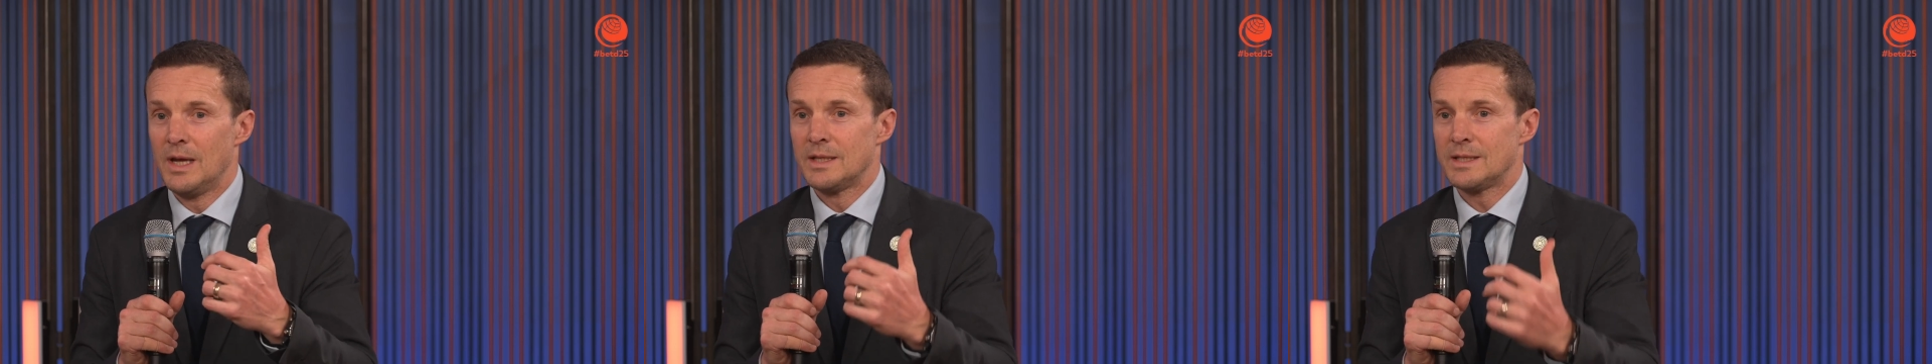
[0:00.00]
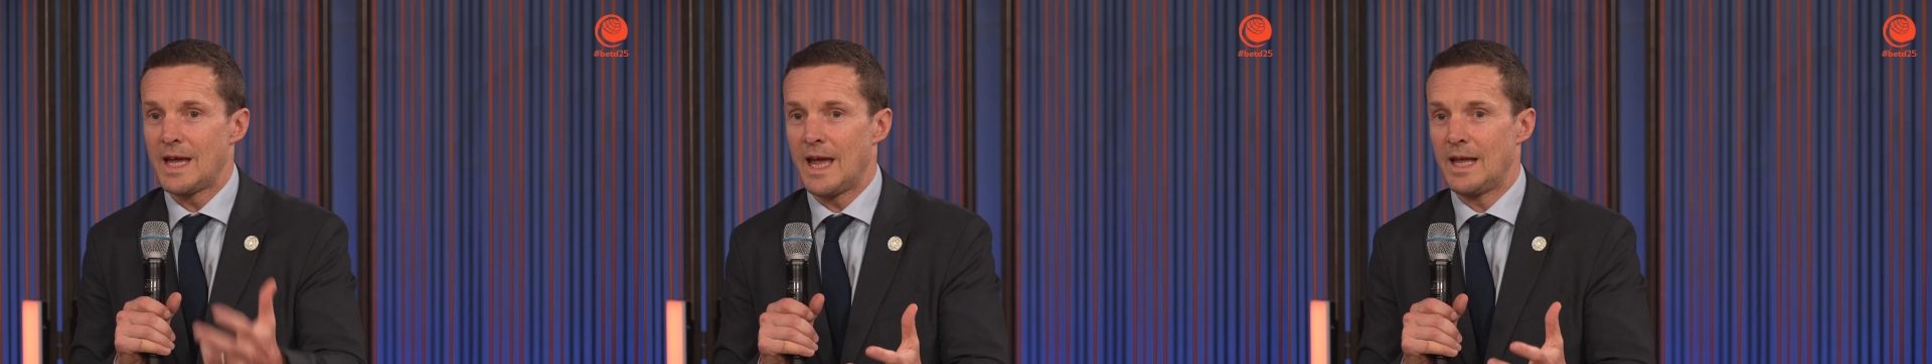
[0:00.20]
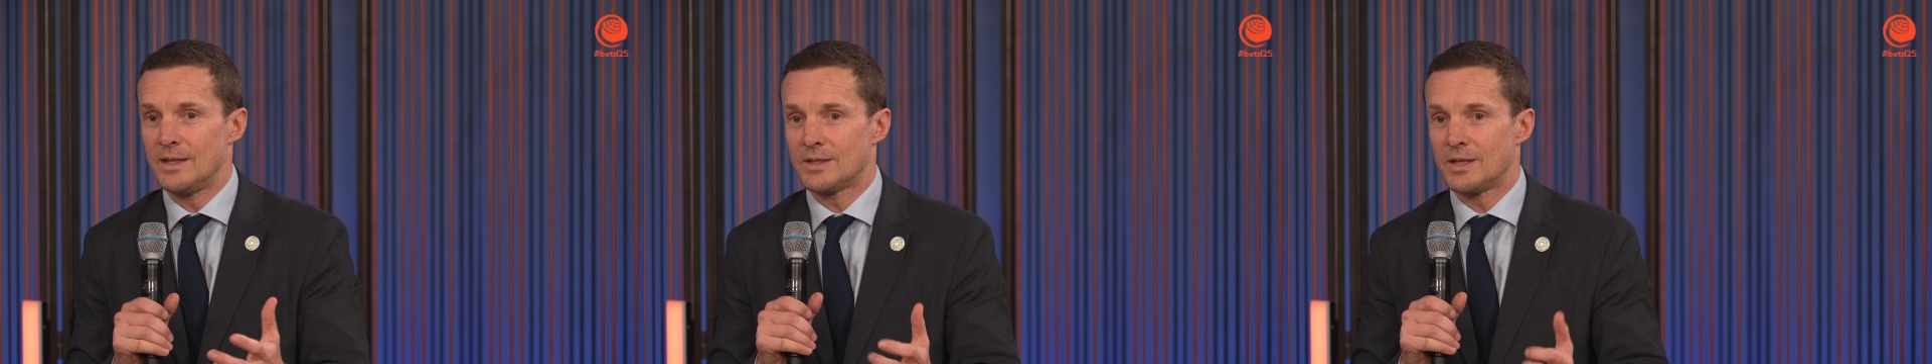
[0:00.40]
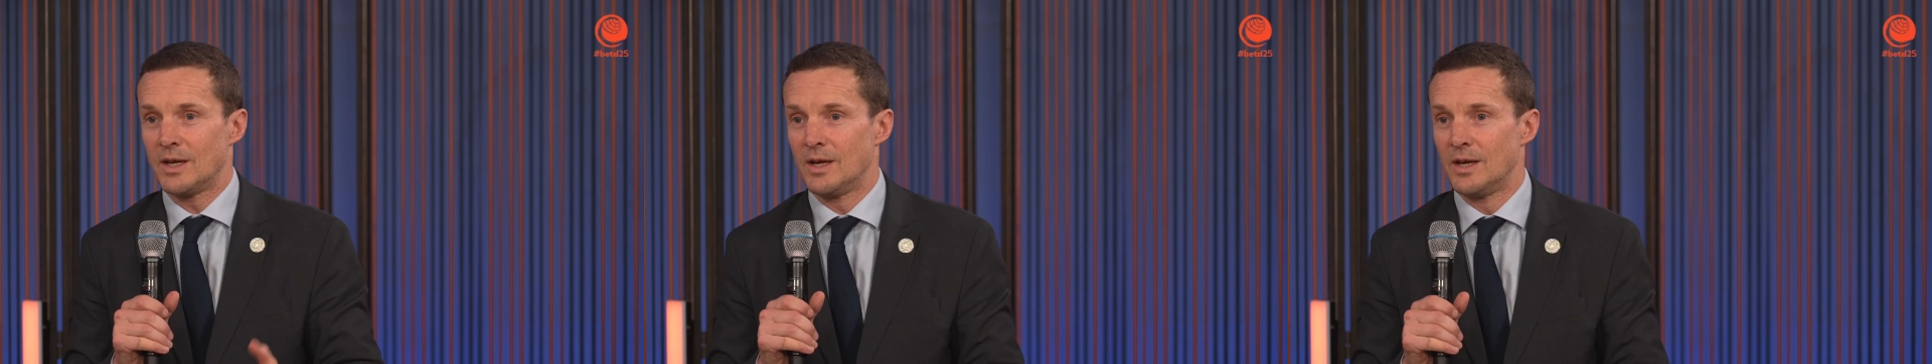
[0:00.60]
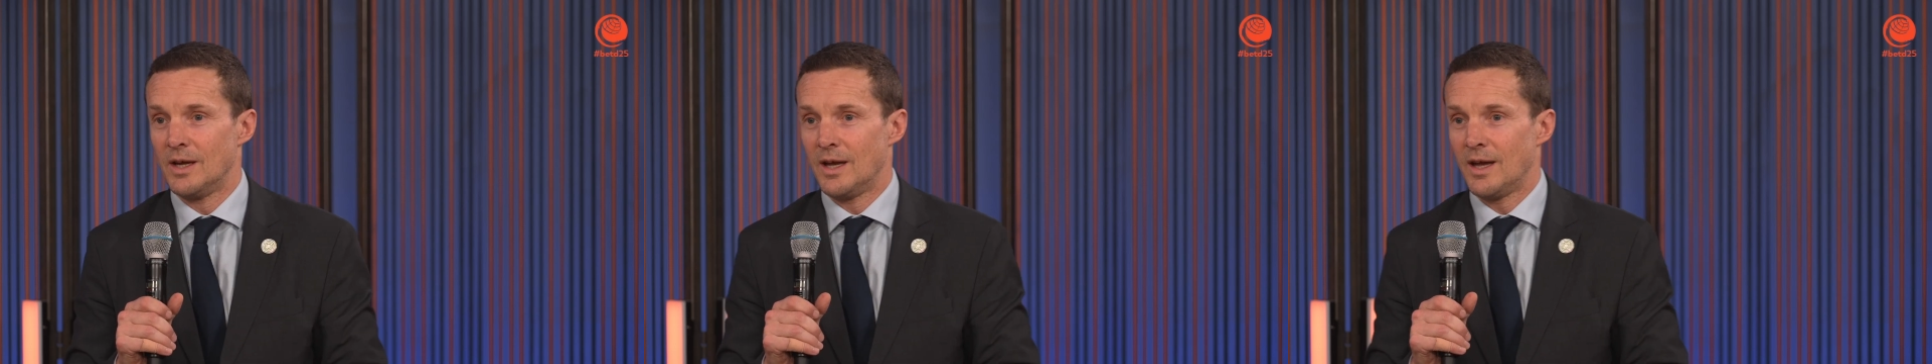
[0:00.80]
to
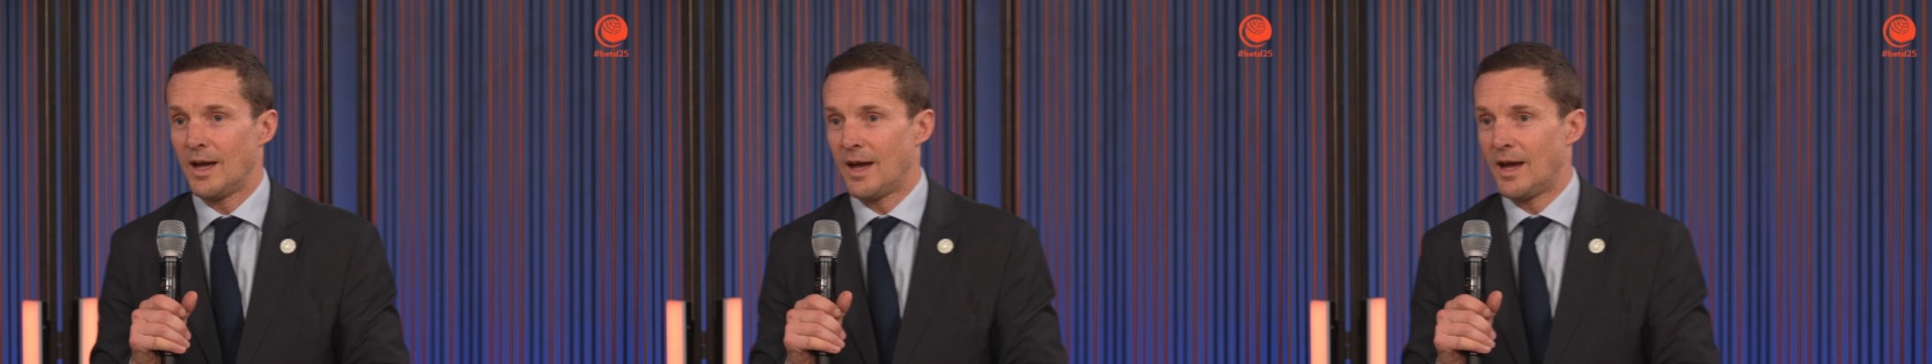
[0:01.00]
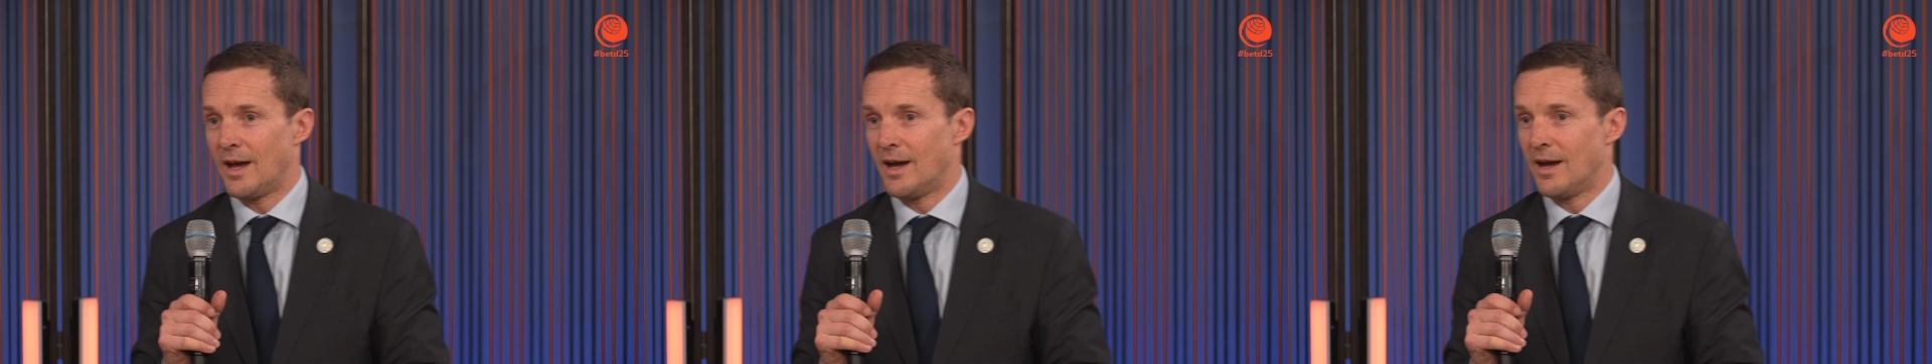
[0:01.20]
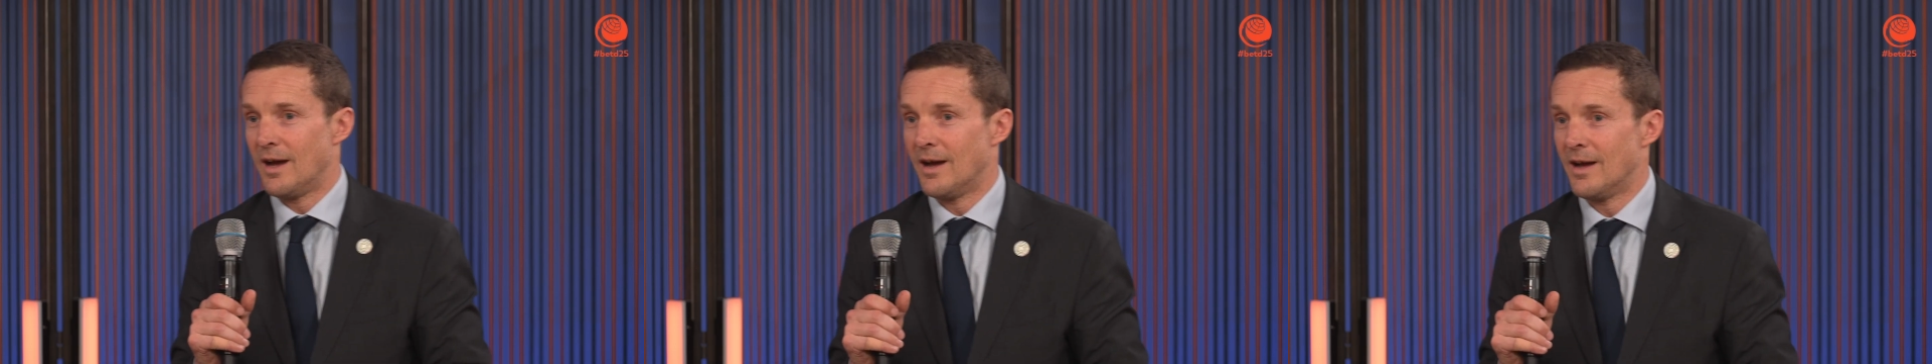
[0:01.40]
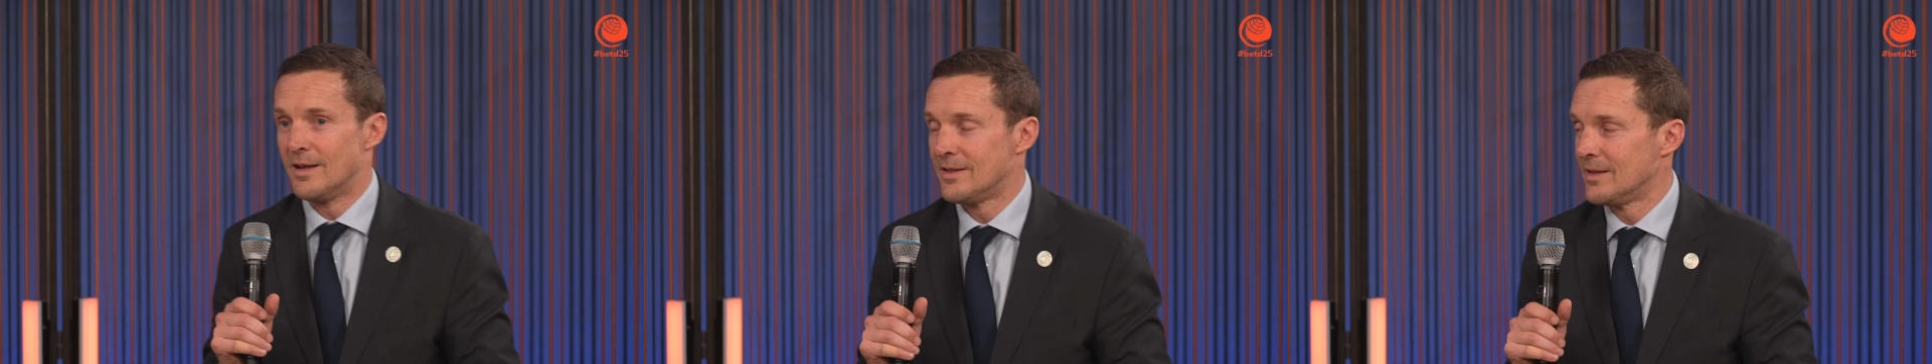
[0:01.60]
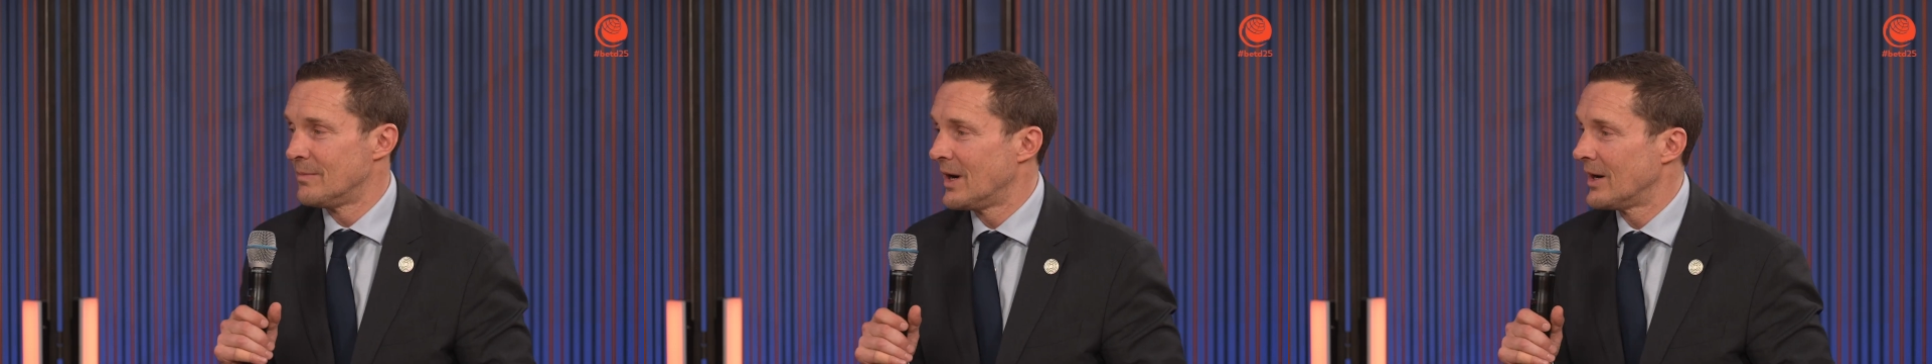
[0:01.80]
enter
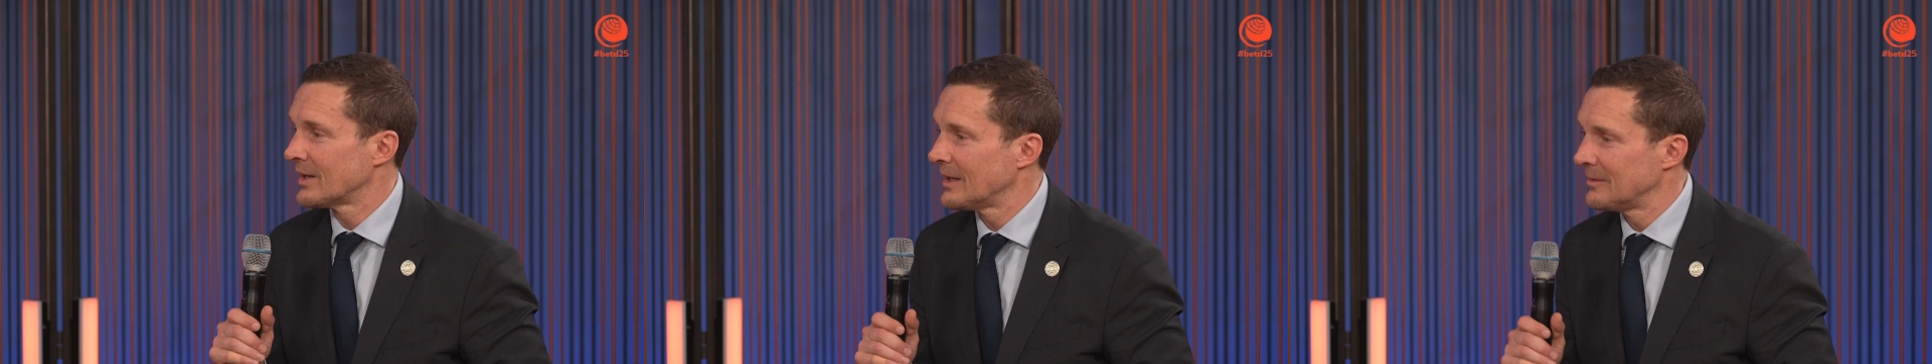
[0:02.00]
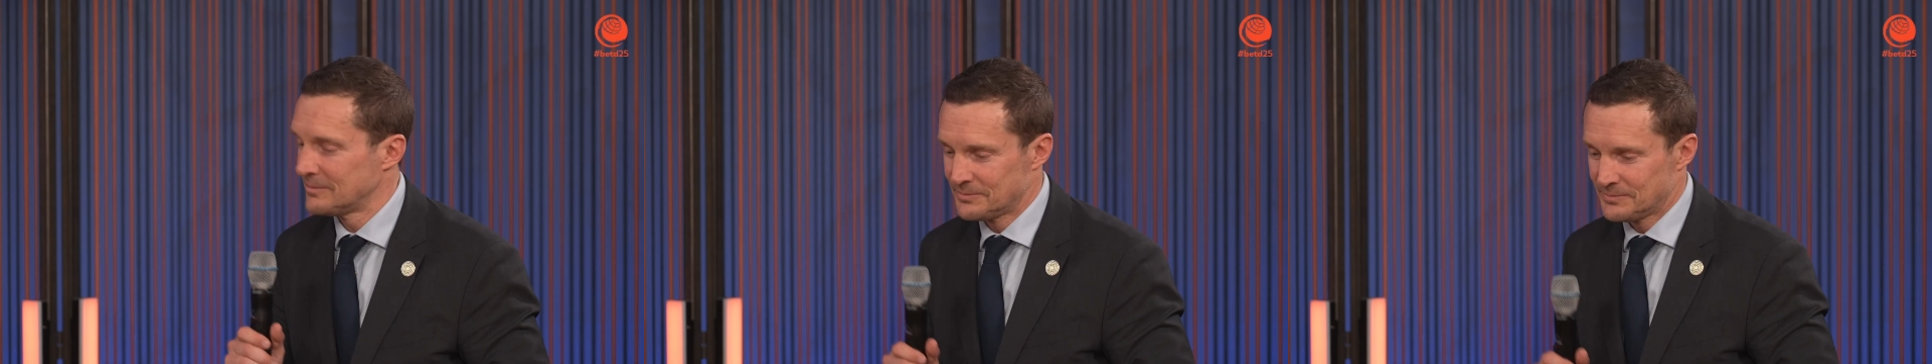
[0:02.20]
the market.